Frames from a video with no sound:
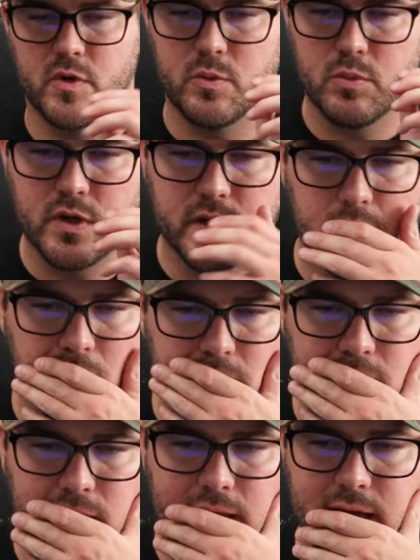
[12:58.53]
I'm going to bring
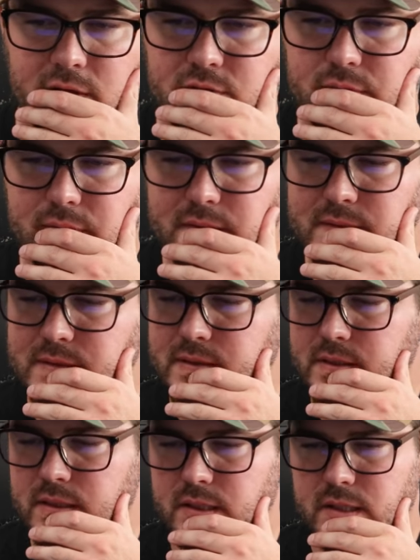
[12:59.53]
in the last one.